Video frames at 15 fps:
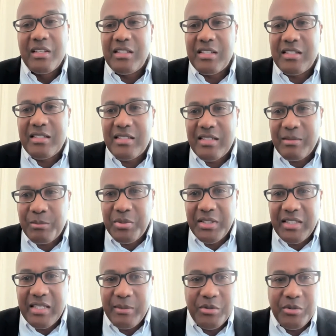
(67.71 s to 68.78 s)
just
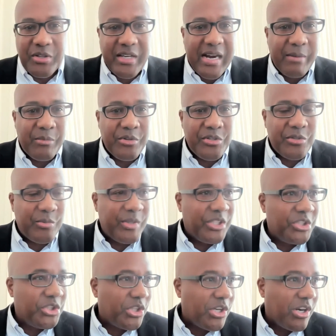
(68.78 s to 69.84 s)
simply keep your camera
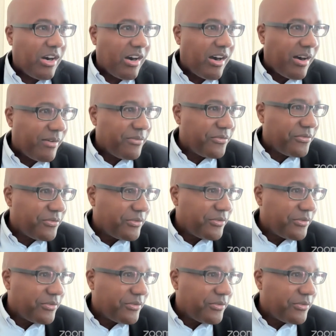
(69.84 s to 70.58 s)
switched off.